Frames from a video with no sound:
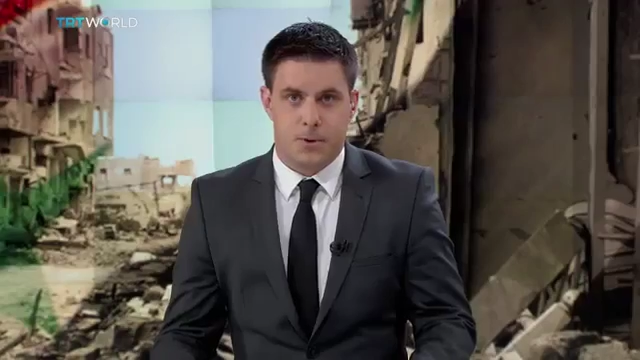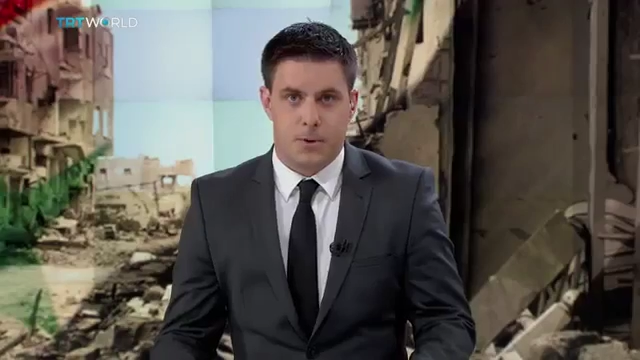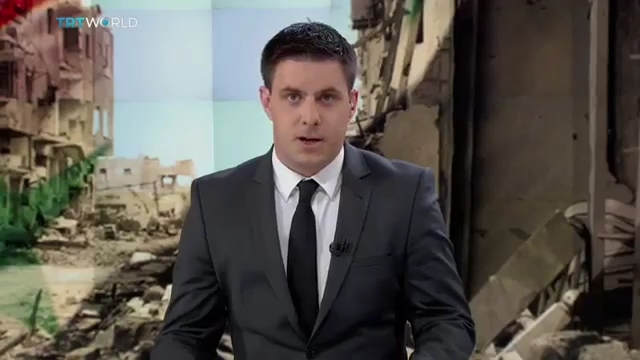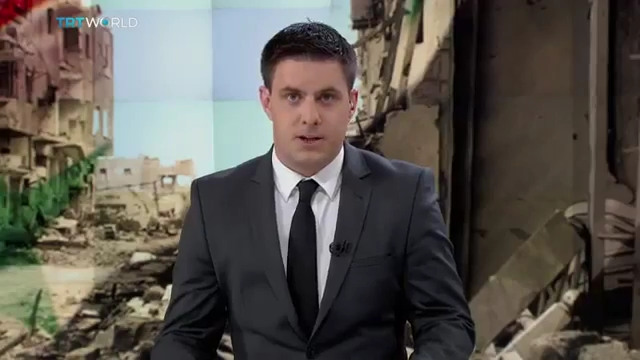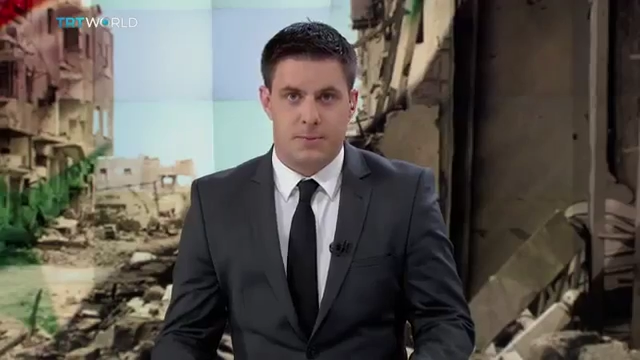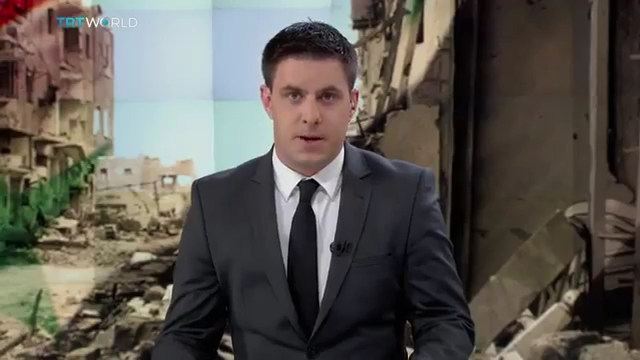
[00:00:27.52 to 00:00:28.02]

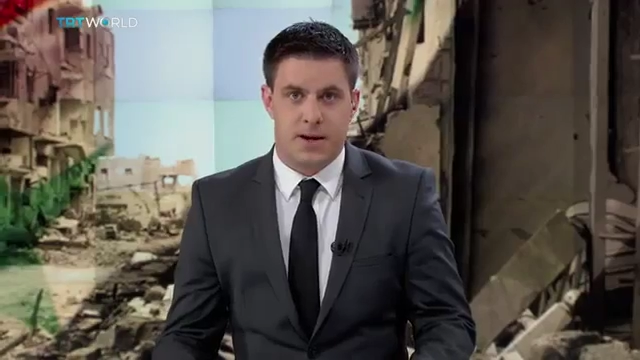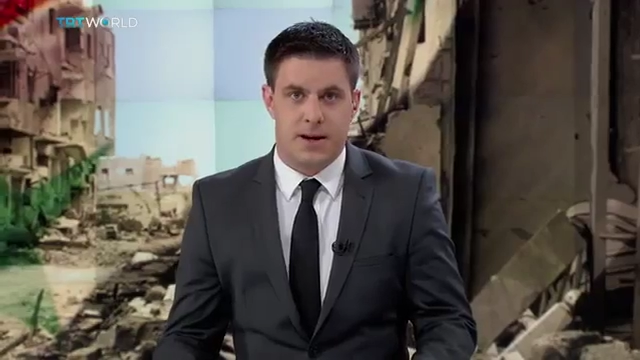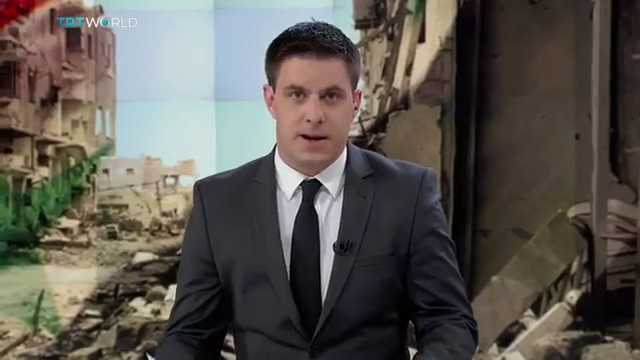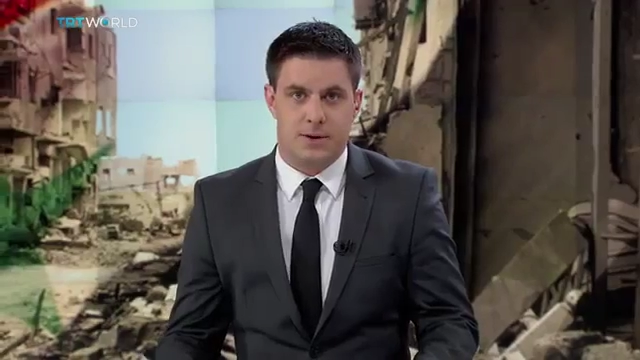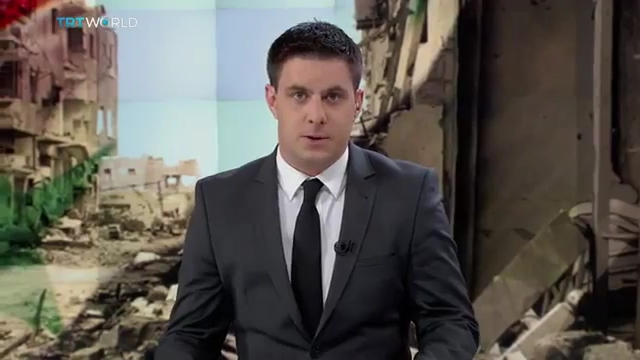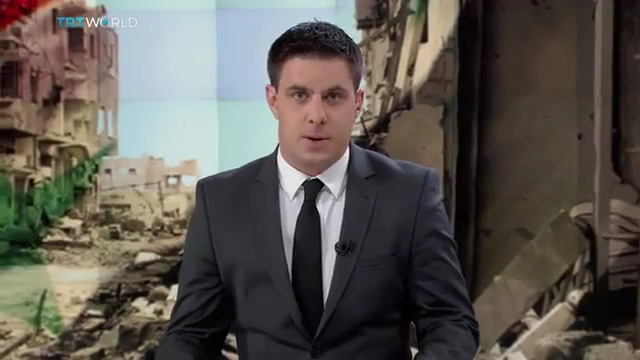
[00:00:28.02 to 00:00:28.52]
Let's speak
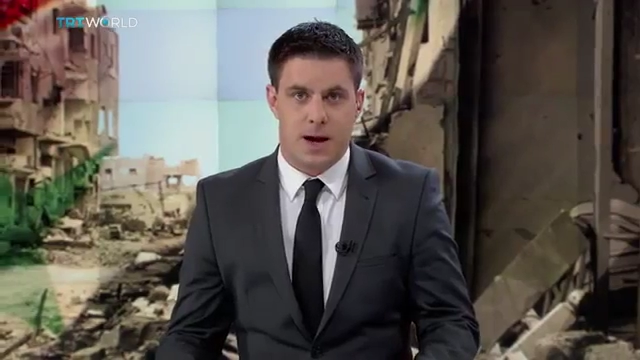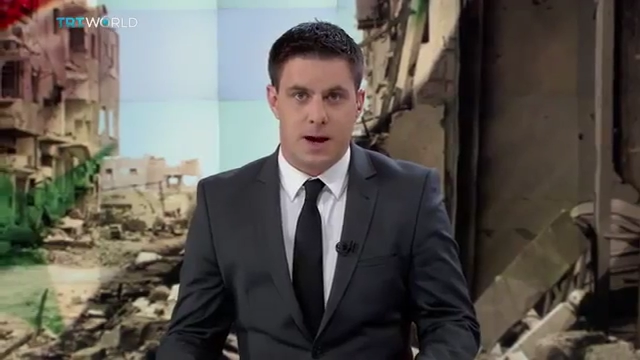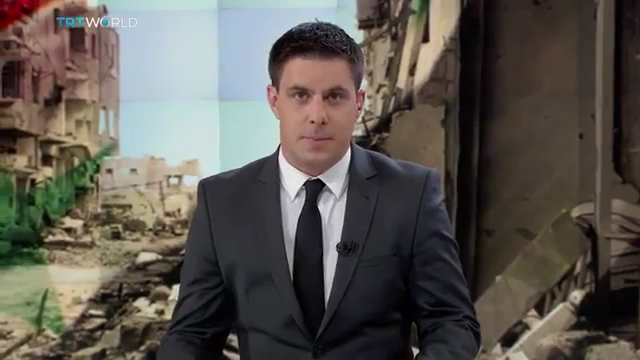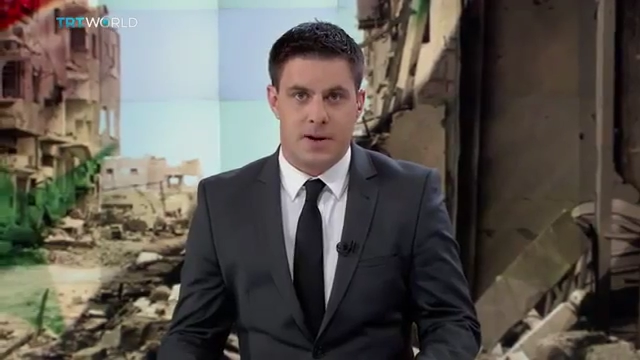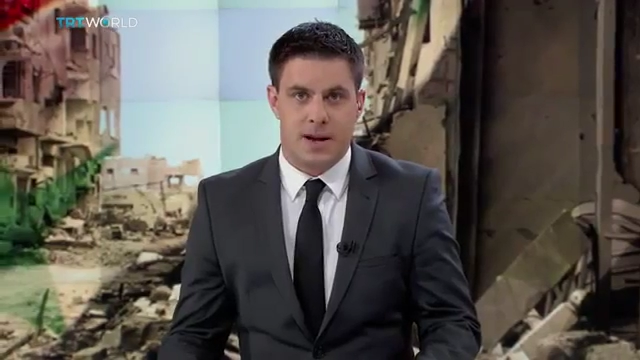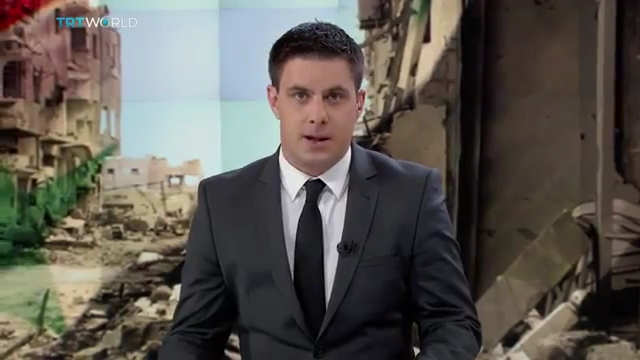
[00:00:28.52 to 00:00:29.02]
now to
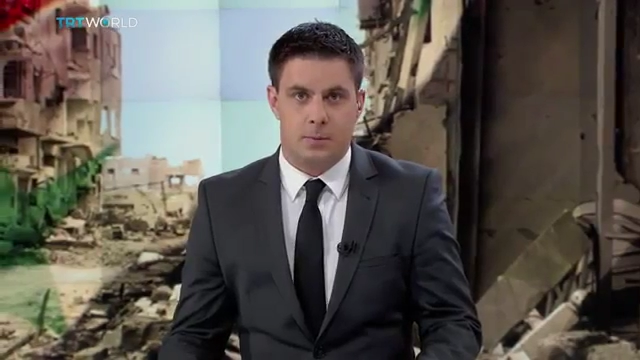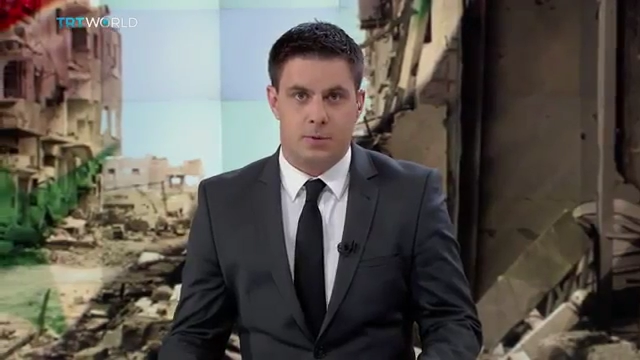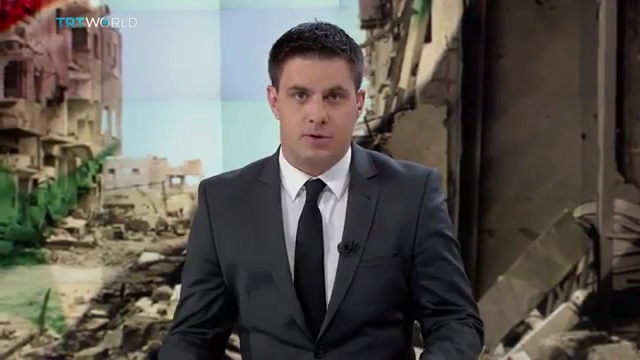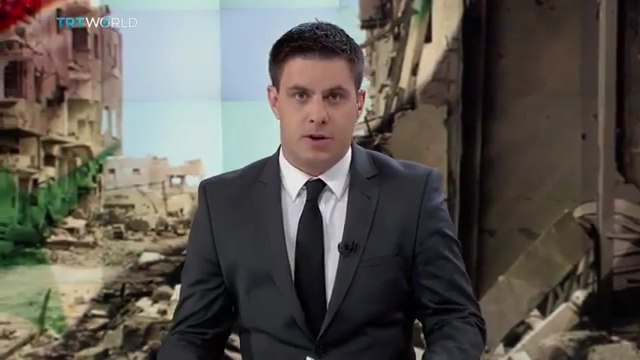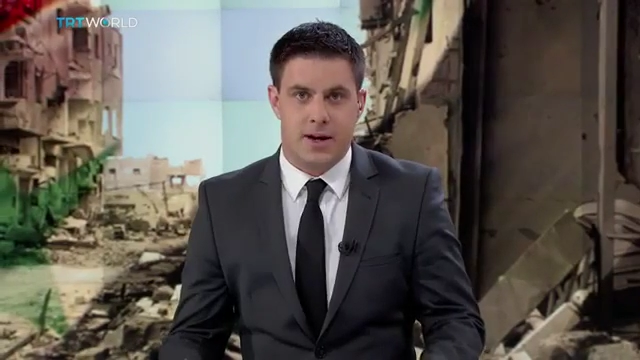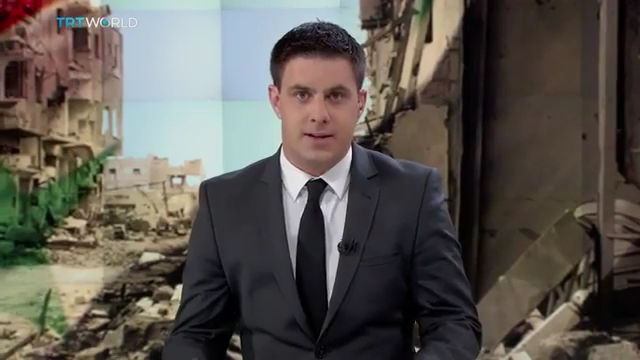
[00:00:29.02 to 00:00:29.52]
uh, Ahmed Alburai.